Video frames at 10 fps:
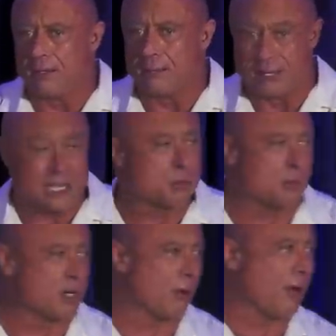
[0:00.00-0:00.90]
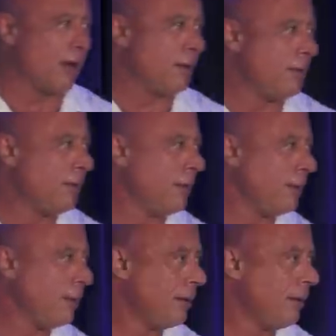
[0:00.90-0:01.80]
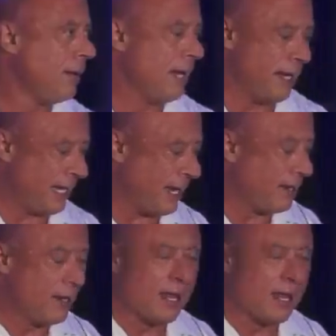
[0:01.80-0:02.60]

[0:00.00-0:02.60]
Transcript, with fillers: But that's what was going on. And again,